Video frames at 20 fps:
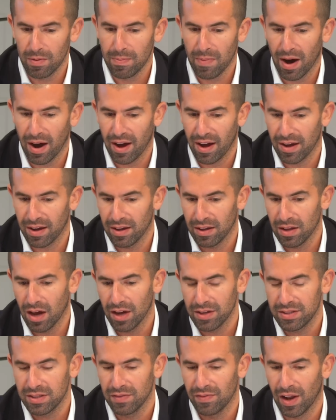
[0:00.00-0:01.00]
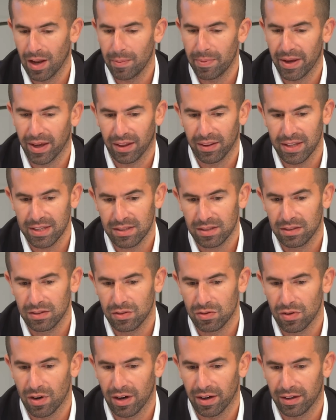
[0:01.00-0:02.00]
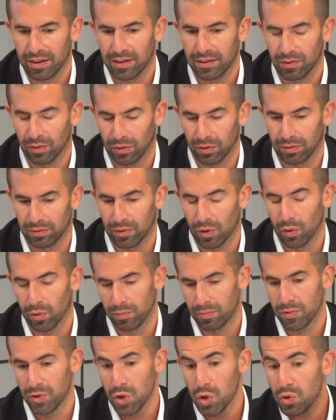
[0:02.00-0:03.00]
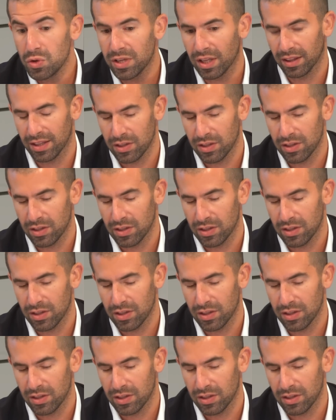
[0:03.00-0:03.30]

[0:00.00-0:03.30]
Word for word: by us developing this drug or using